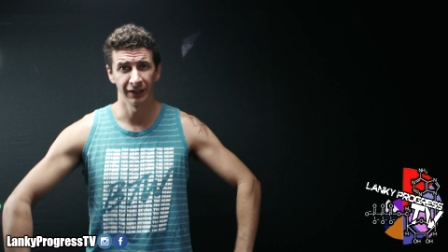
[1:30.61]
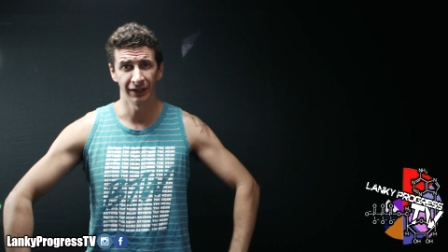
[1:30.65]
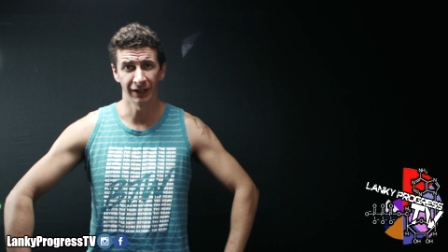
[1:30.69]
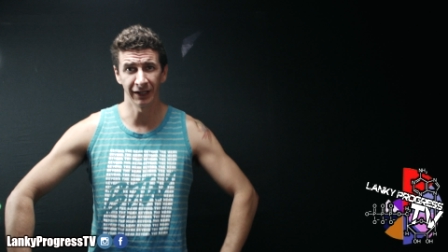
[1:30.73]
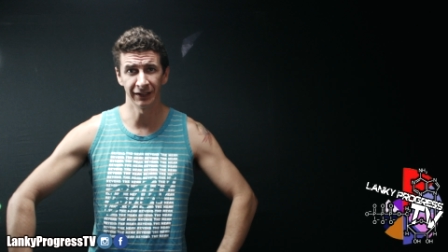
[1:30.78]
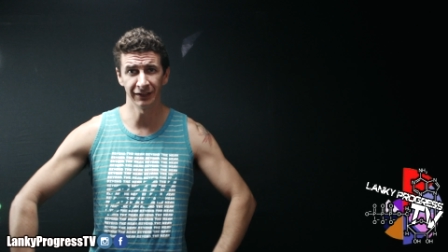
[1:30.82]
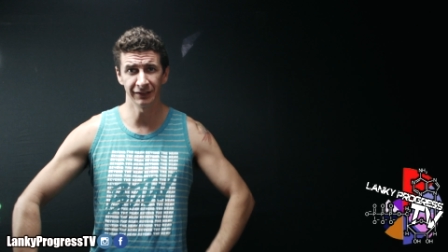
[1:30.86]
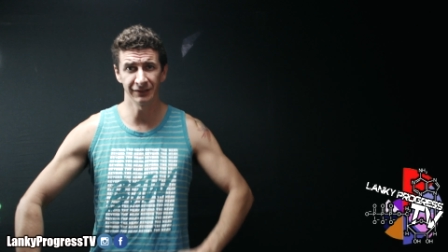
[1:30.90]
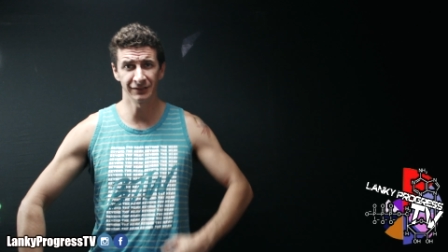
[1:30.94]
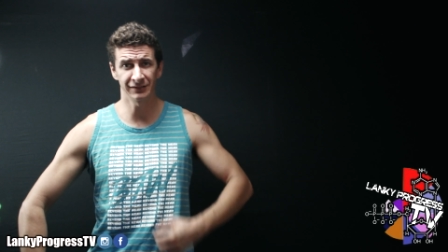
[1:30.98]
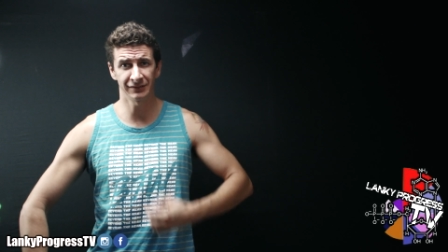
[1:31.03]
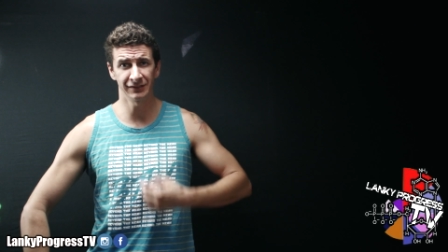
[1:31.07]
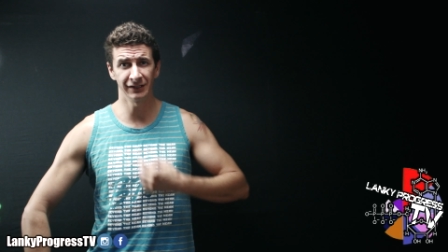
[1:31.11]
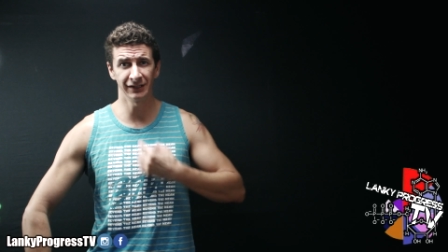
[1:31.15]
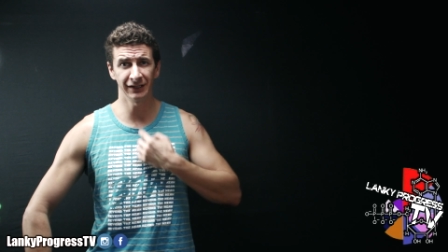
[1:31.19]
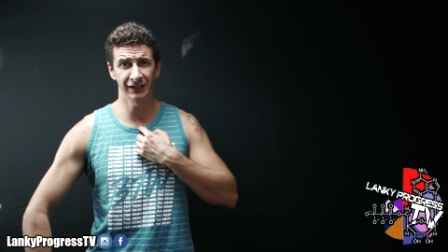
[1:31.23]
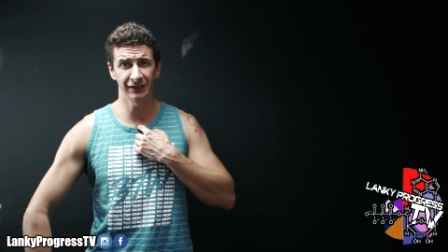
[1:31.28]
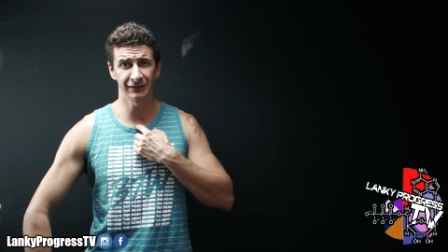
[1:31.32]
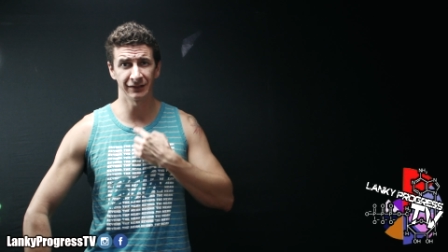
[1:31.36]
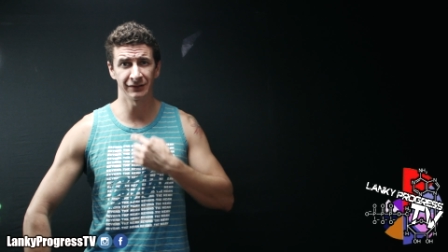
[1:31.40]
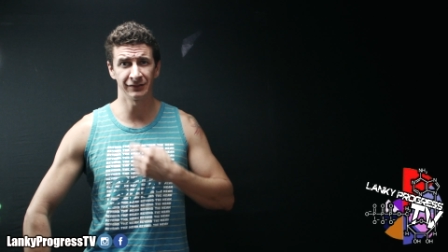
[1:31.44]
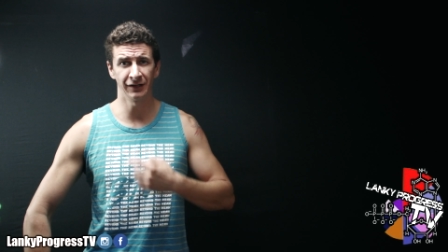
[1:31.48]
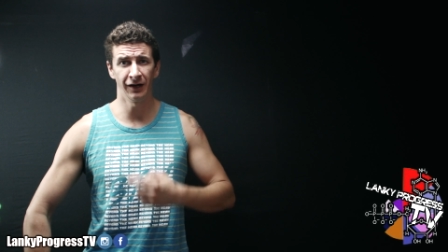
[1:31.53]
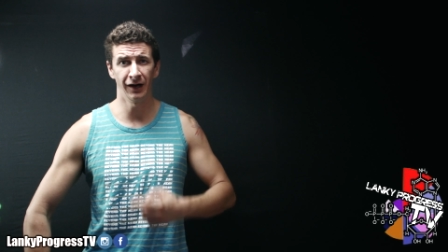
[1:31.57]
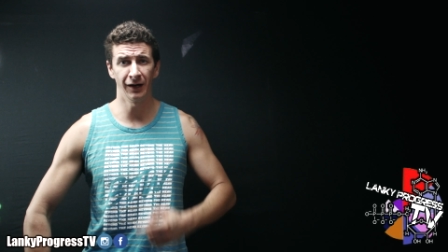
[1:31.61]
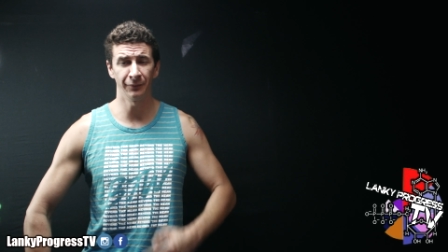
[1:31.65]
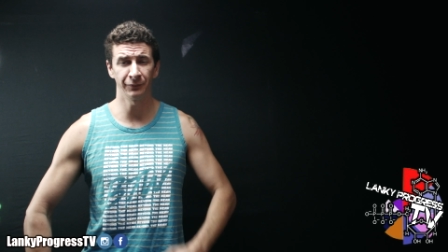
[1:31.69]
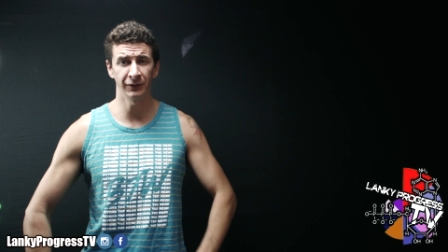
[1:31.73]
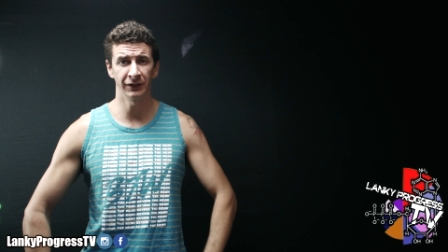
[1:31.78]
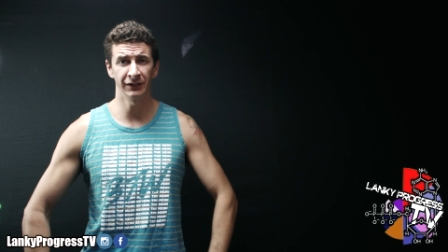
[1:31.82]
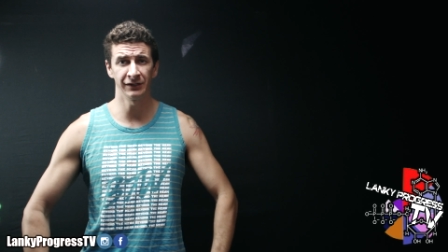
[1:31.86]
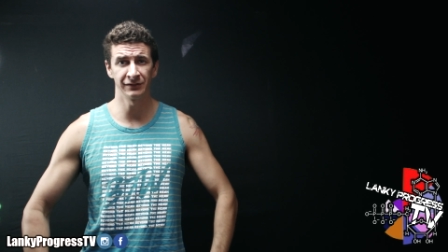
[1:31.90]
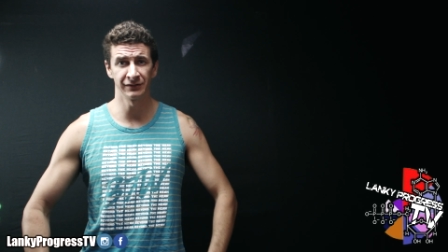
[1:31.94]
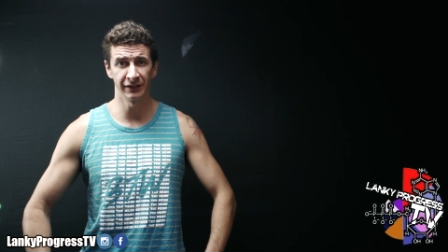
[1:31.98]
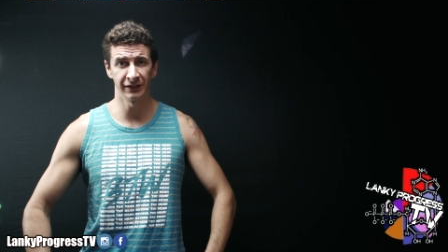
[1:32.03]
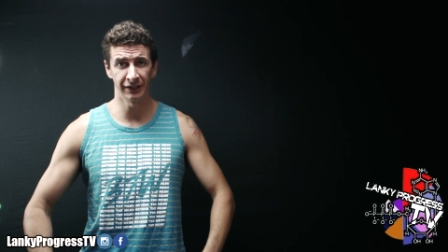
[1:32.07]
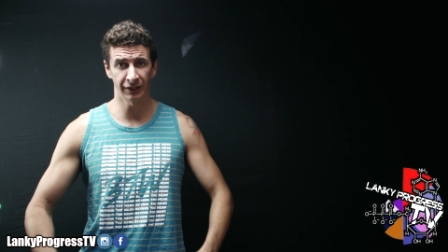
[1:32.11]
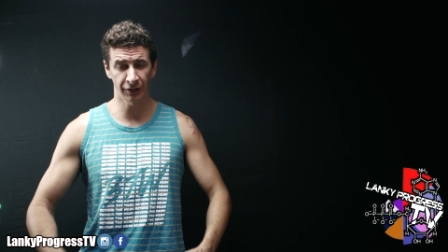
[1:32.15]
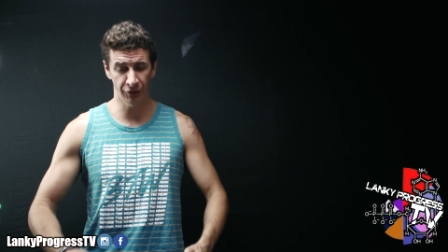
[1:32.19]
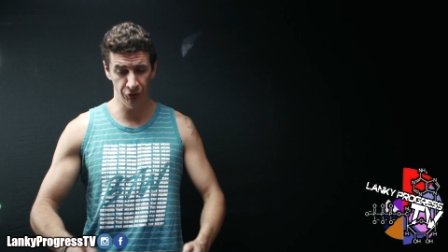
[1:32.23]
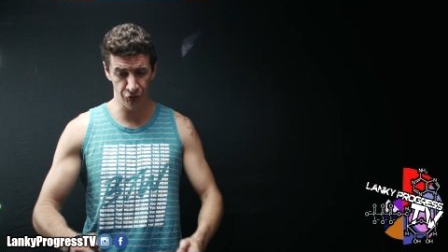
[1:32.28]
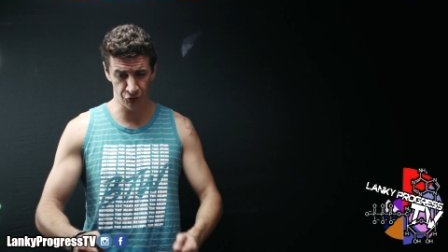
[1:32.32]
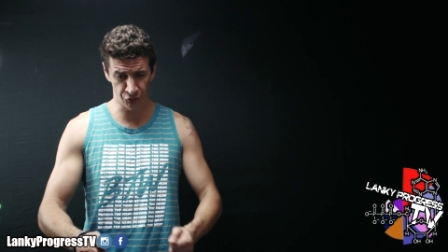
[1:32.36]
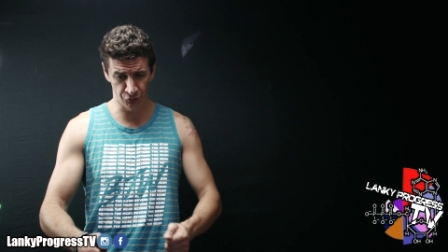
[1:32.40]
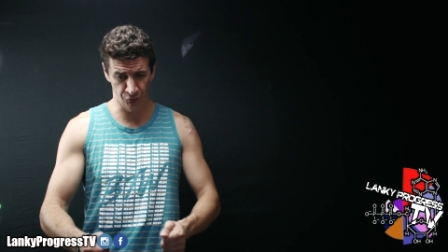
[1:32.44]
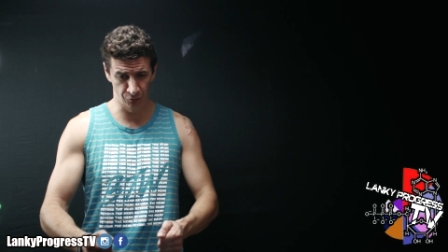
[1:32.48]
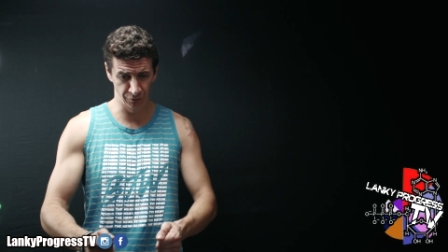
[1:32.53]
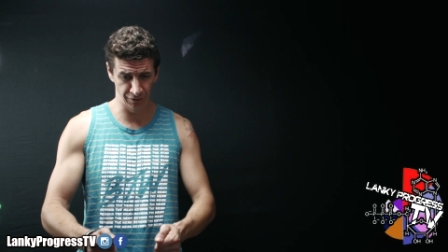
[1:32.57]
and he's sitting at the top and he's like
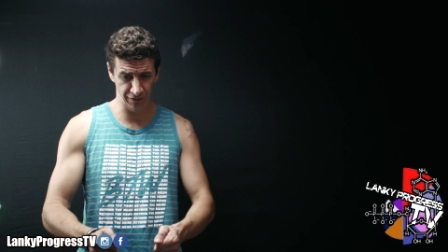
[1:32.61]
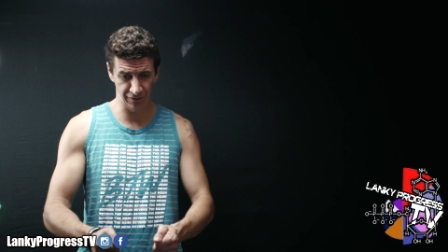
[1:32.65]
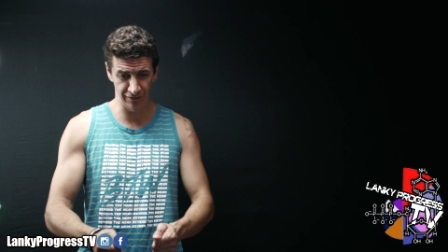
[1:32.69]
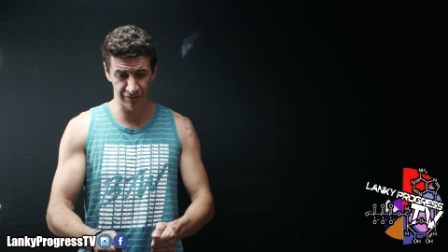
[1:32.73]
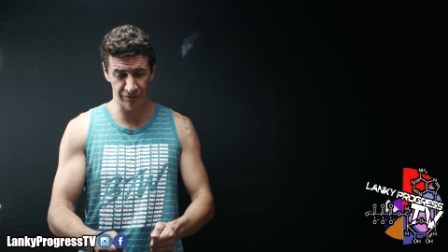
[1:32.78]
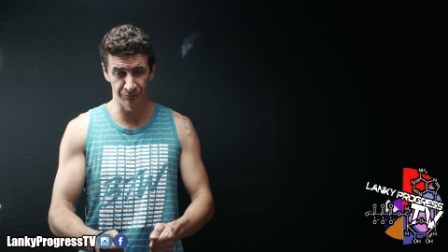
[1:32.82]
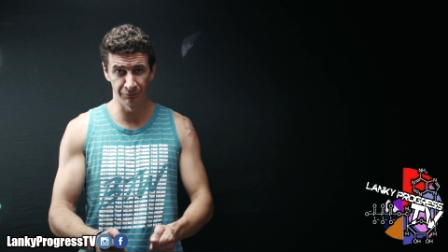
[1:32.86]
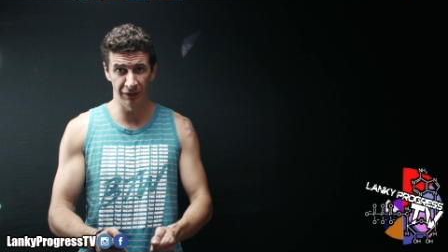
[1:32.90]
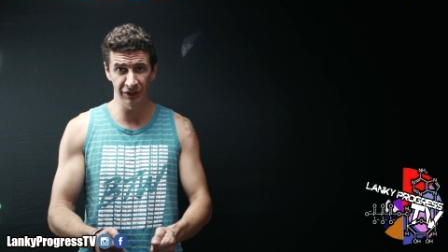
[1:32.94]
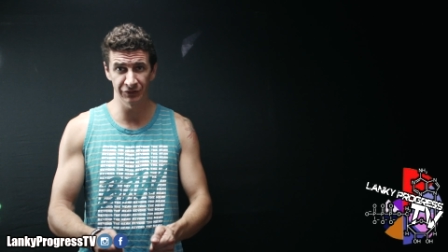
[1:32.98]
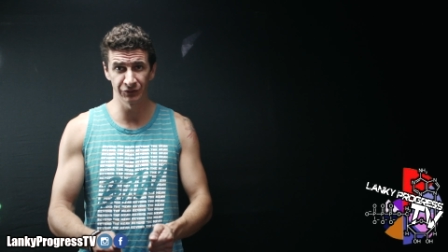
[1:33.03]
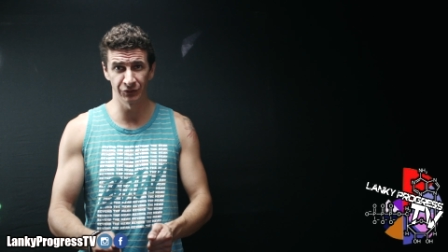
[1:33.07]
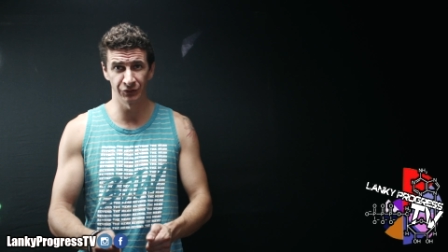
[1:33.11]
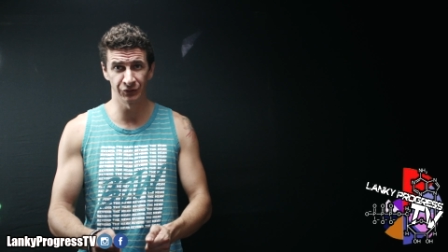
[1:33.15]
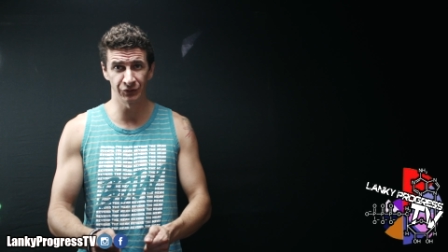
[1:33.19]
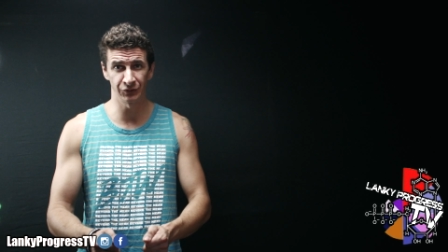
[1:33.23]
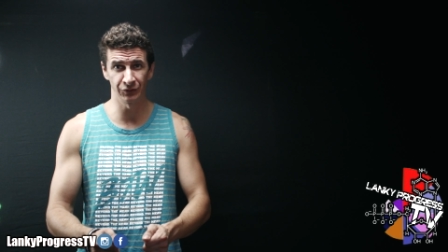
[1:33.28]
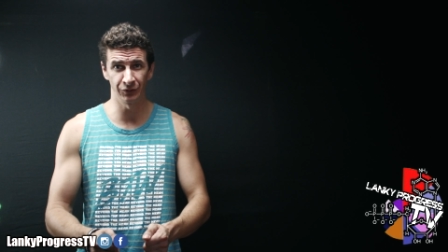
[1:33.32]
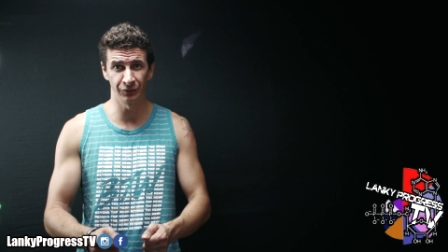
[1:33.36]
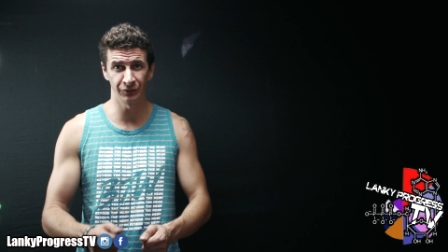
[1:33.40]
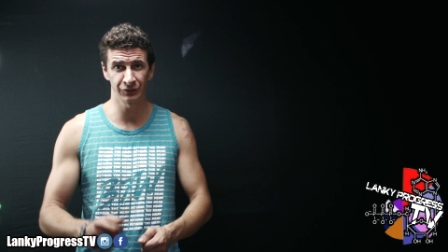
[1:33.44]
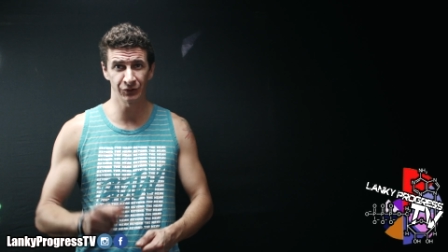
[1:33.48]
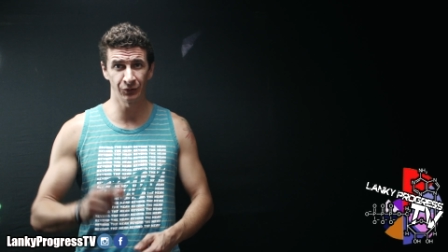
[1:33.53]
controlling this muscle suit.